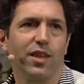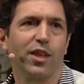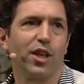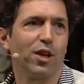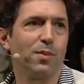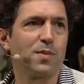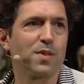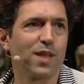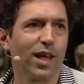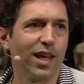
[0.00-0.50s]
that
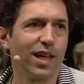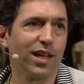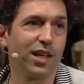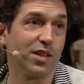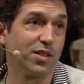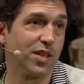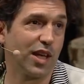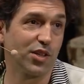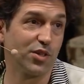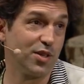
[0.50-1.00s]
I'm saying,
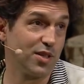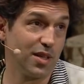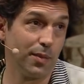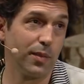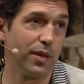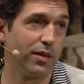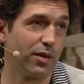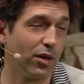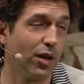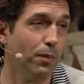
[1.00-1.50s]
it's actually
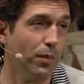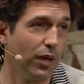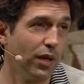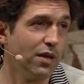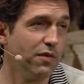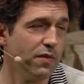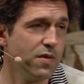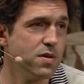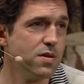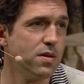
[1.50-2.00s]
something that I
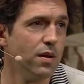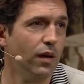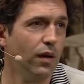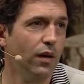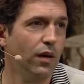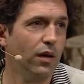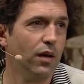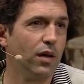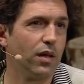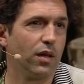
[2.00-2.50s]
believe in.
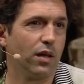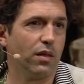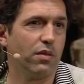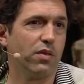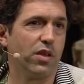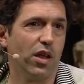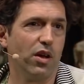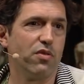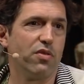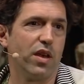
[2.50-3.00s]

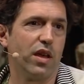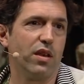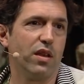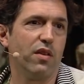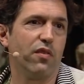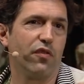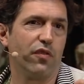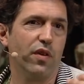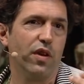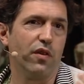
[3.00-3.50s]
You know, that
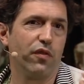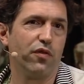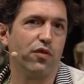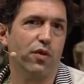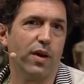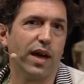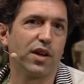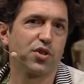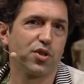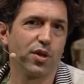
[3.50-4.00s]
if, if you
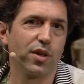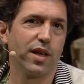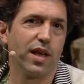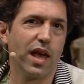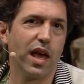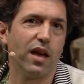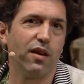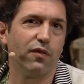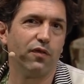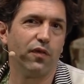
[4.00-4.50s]
actually
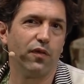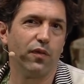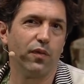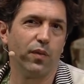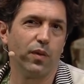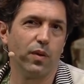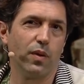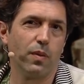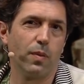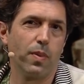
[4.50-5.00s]
have,
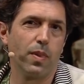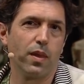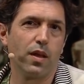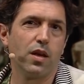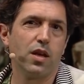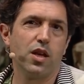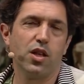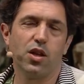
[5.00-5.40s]
you